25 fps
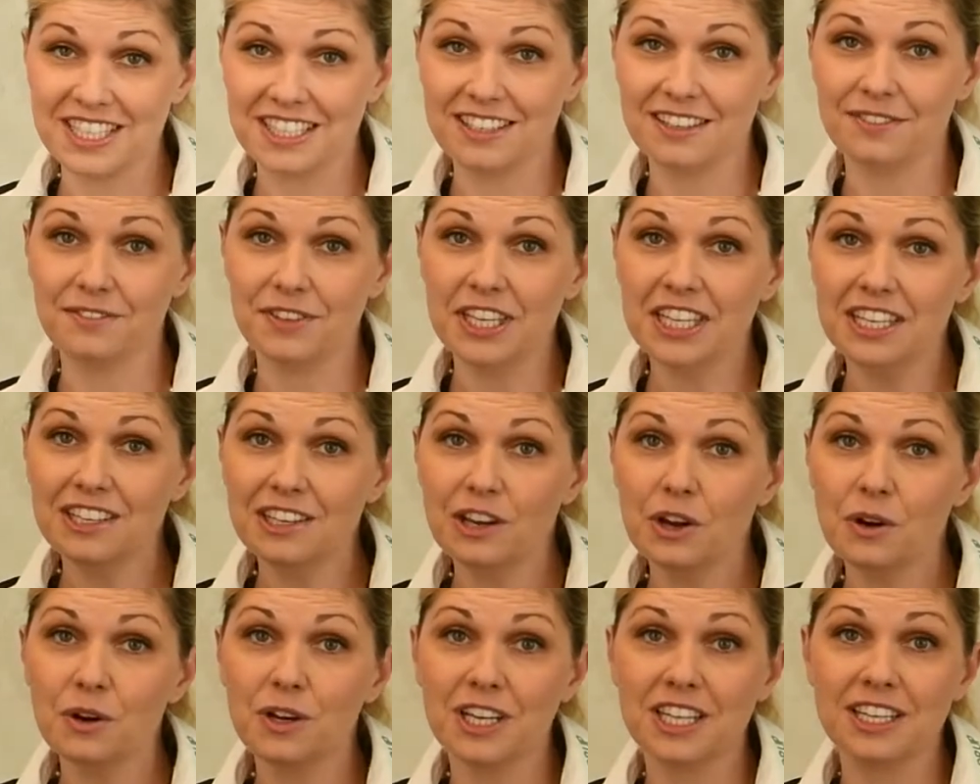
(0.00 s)
the
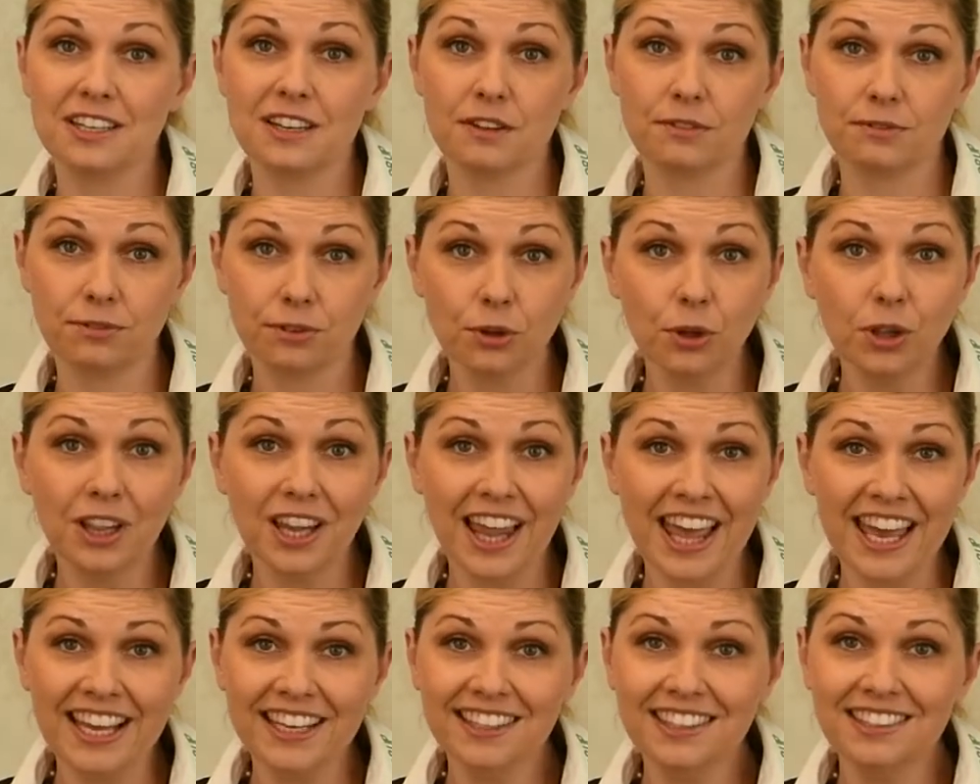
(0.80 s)
video in the full
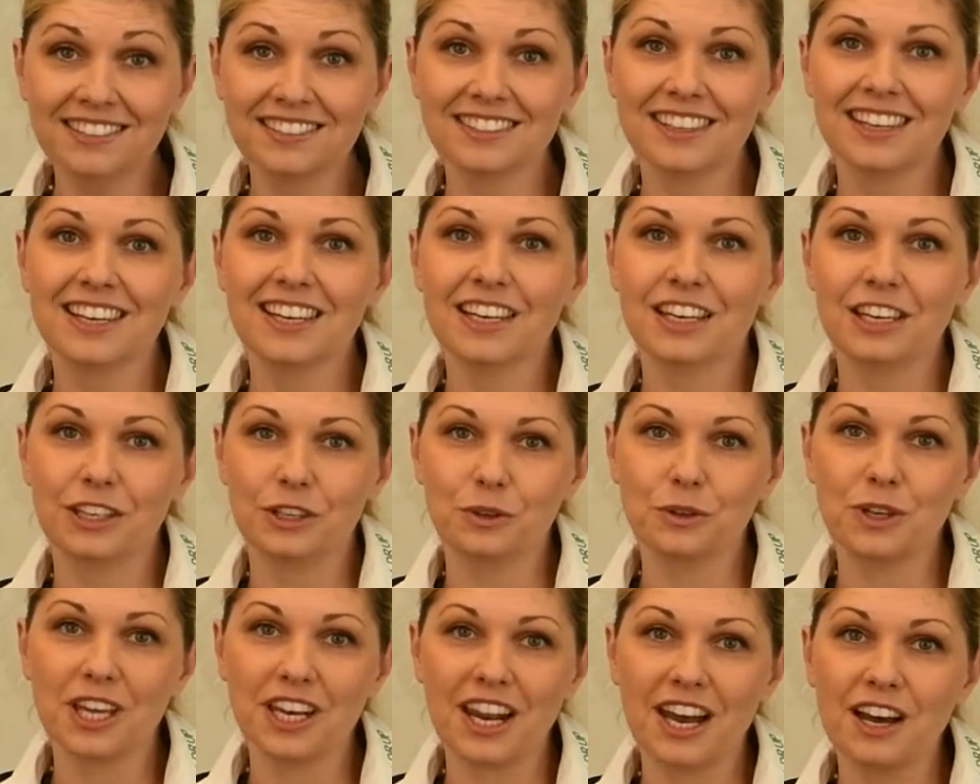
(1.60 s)
length,
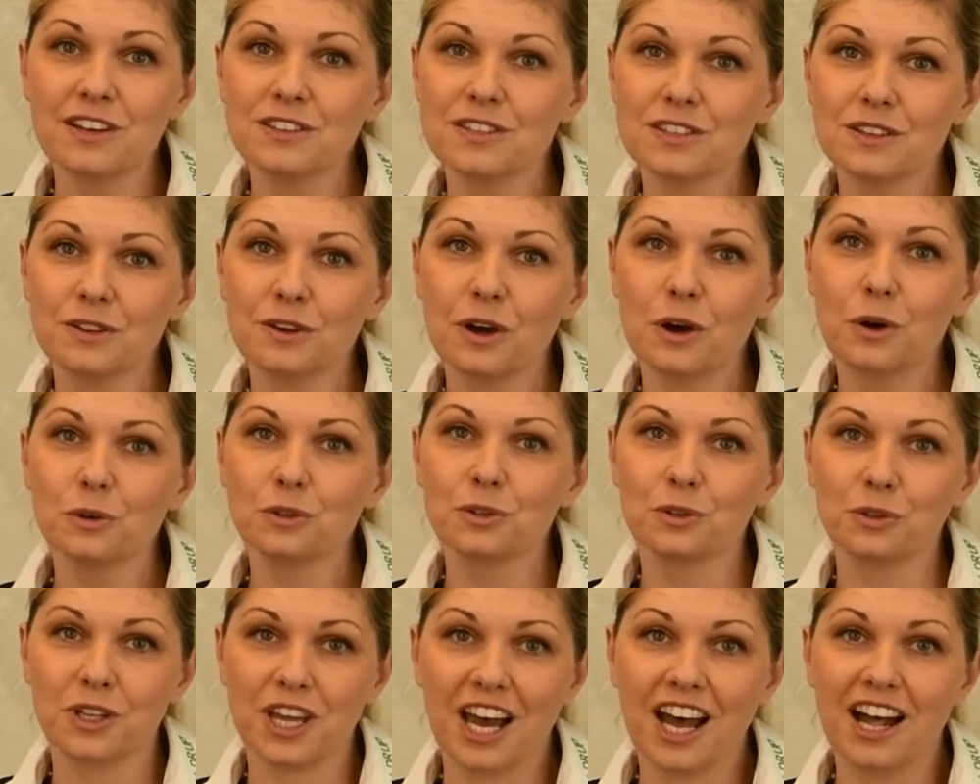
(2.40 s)
you can also go
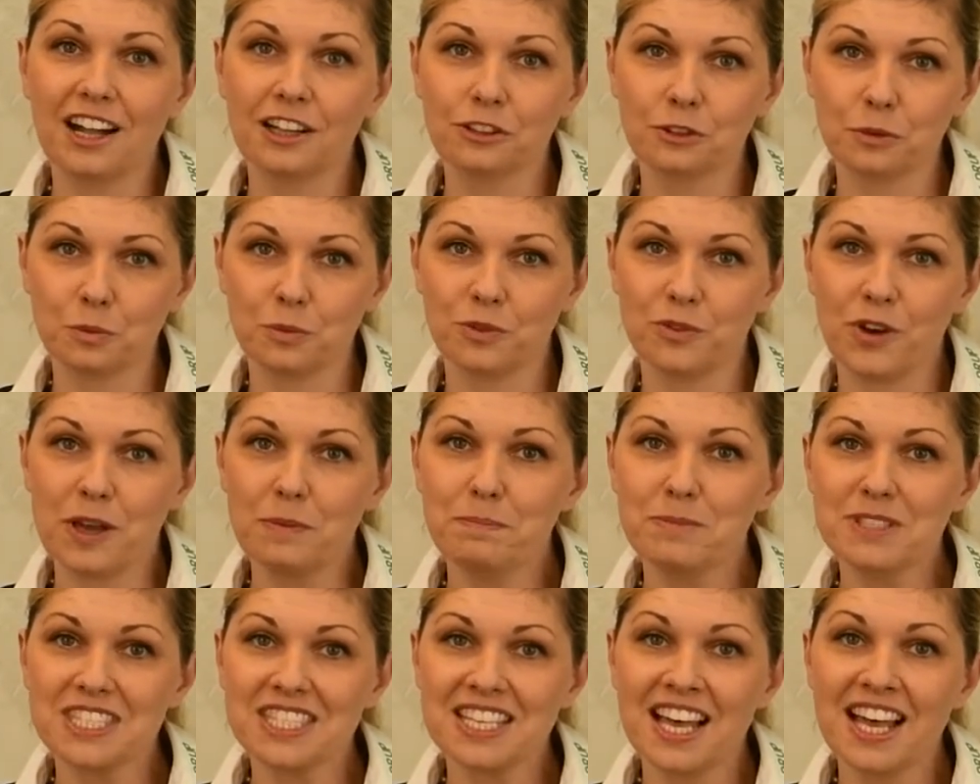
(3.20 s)
to the Haldrup
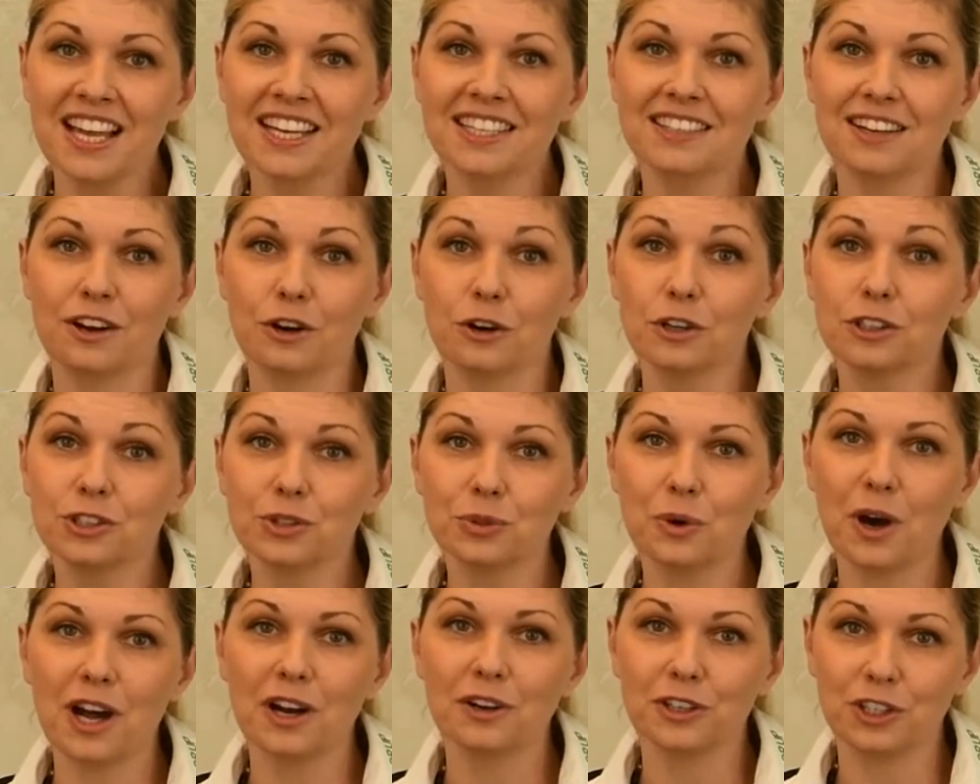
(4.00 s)
website or to
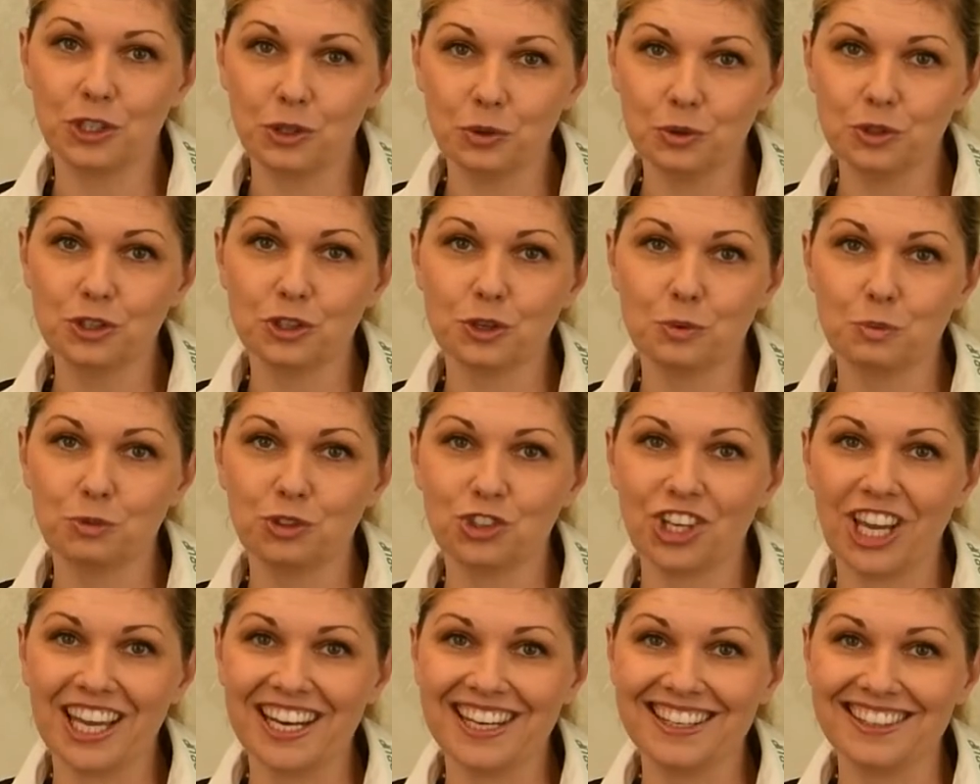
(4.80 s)
our YouTube
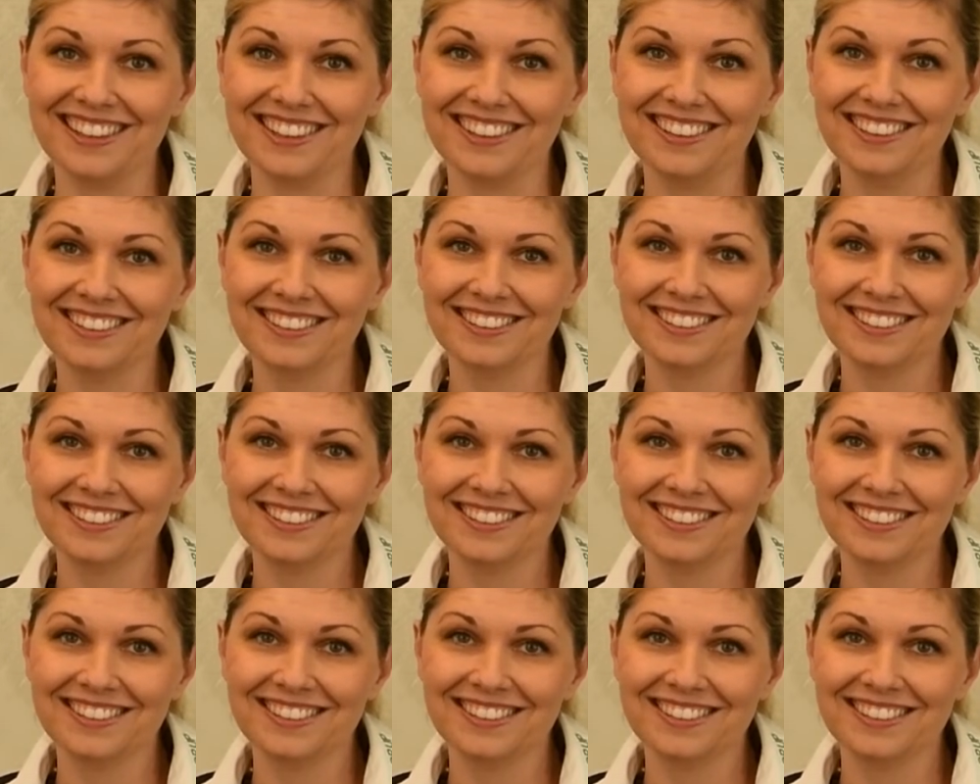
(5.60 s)
channel.